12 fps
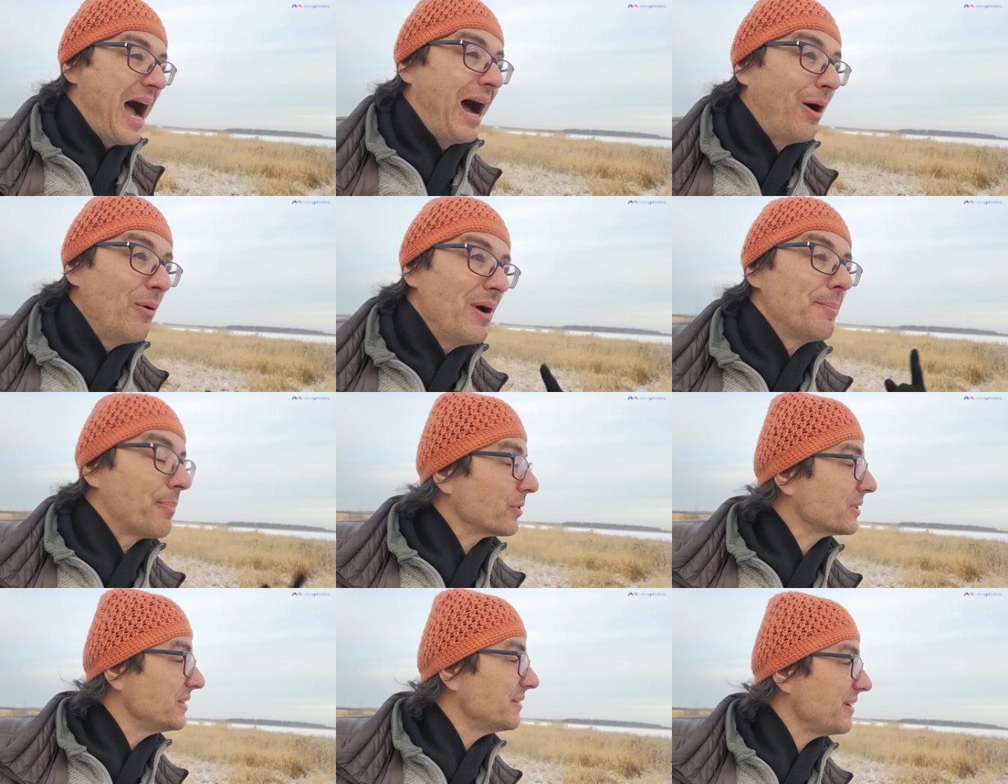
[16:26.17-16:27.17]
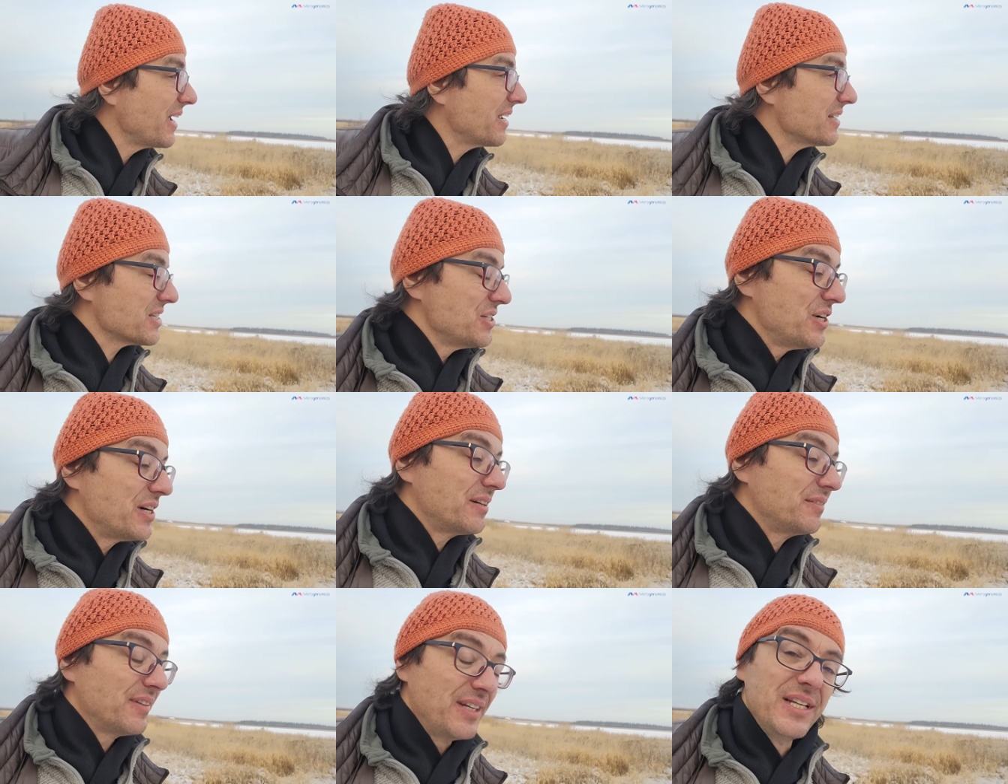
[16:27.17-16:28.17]
how important vagus
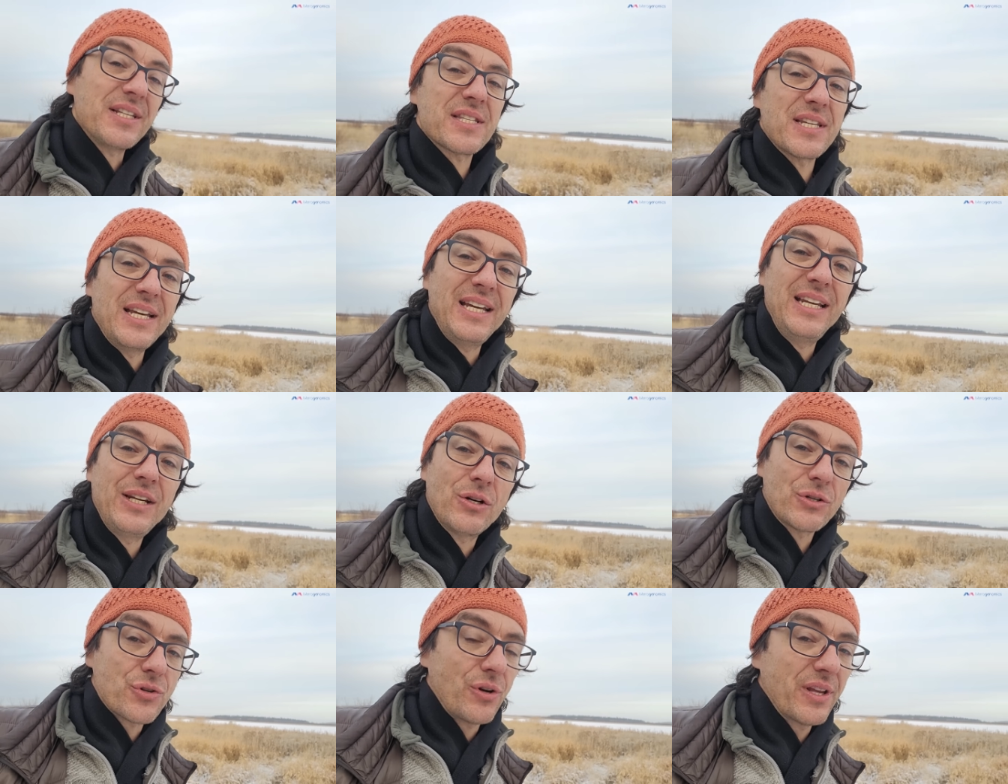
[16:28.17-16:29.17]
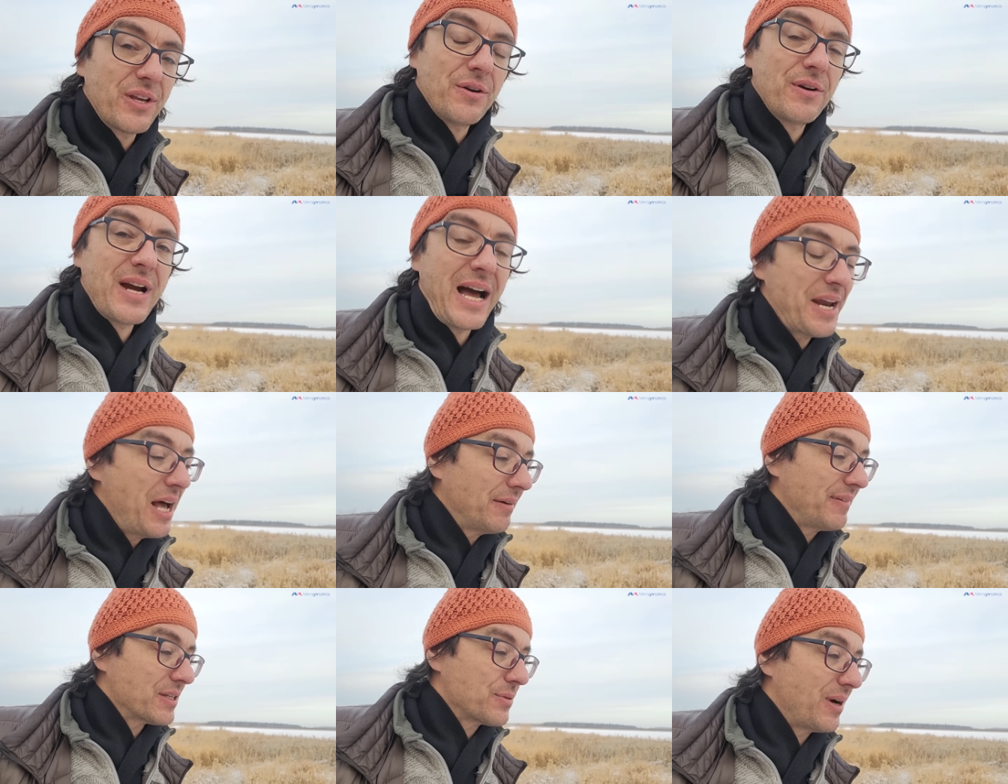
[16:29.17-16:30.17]
nerve is in controlling your gut
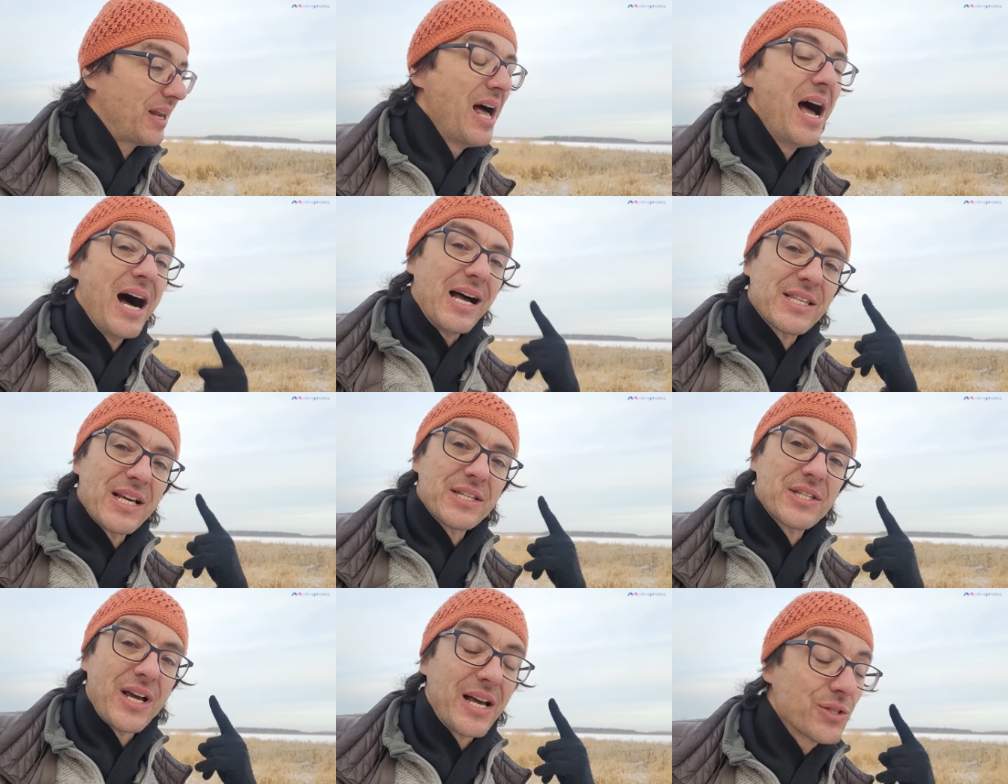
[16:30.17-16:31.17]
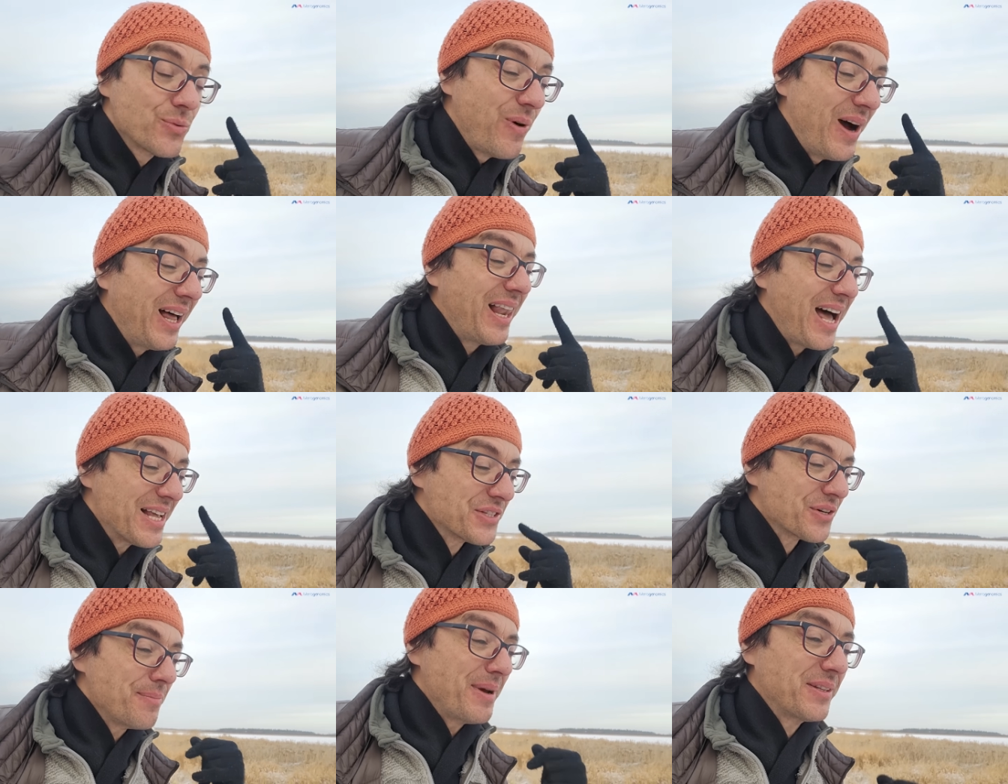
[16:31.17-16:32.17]
health as well as, as, as well
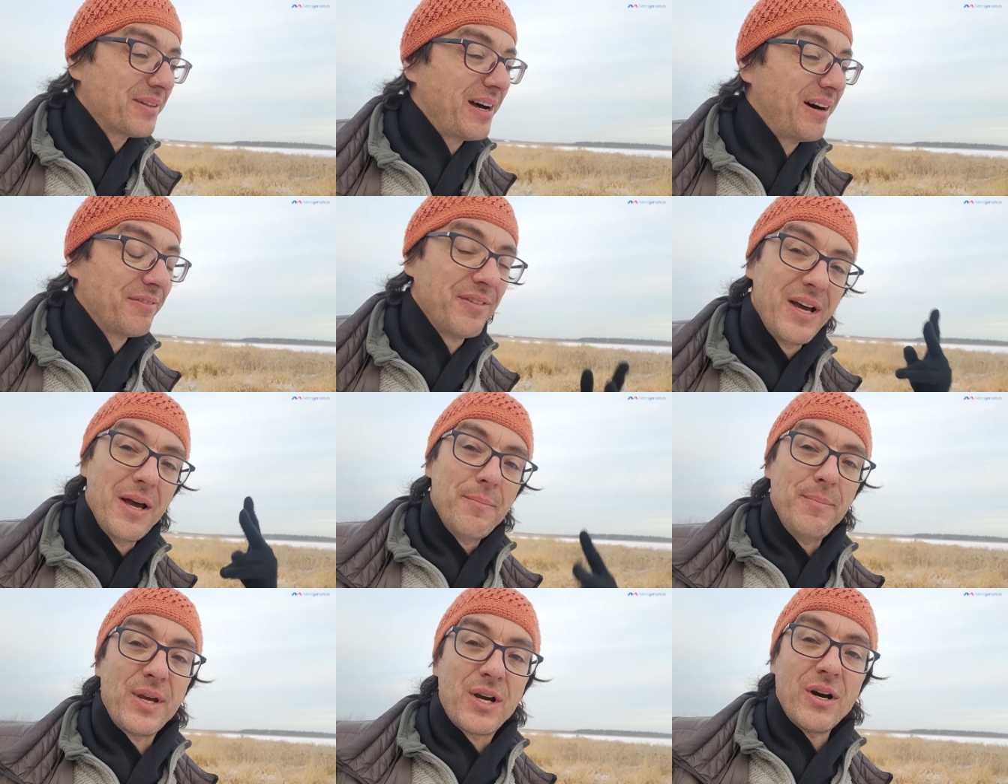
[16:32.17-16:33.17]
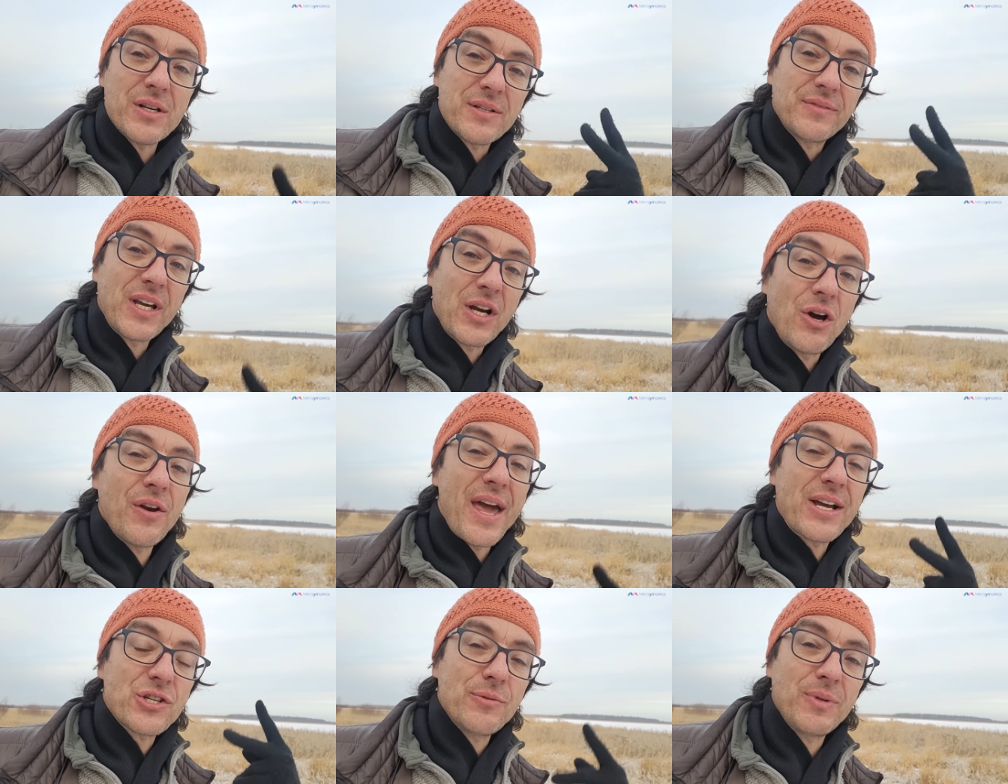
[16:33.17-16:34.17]
as your mental health because of the
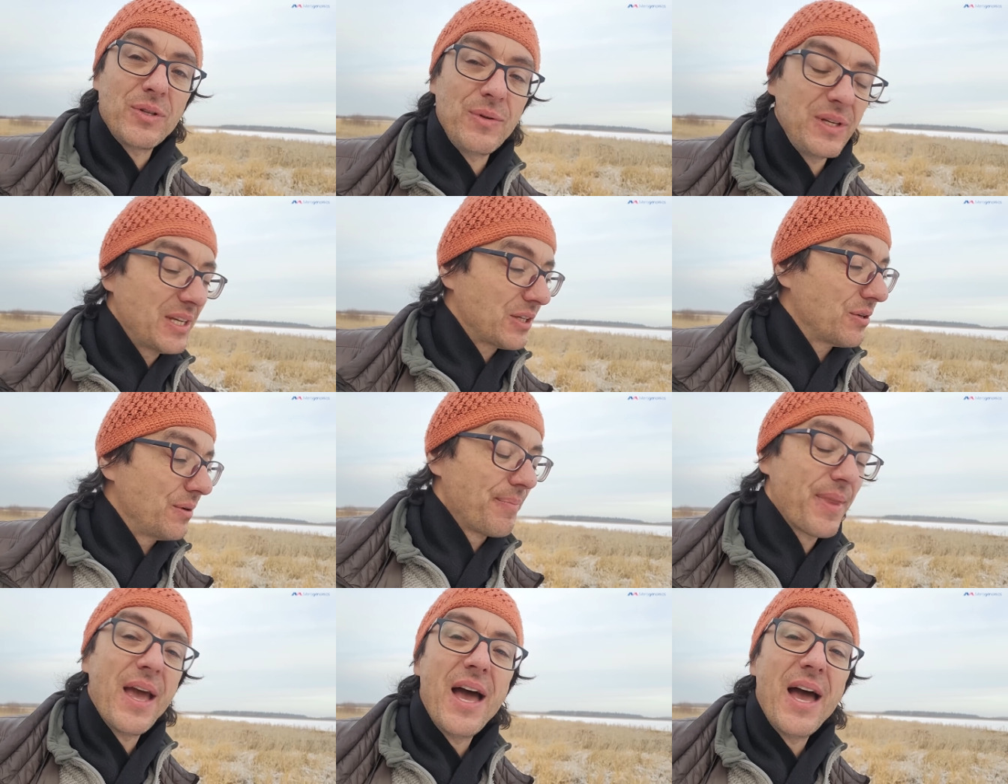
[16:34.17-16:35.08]
connection between the two.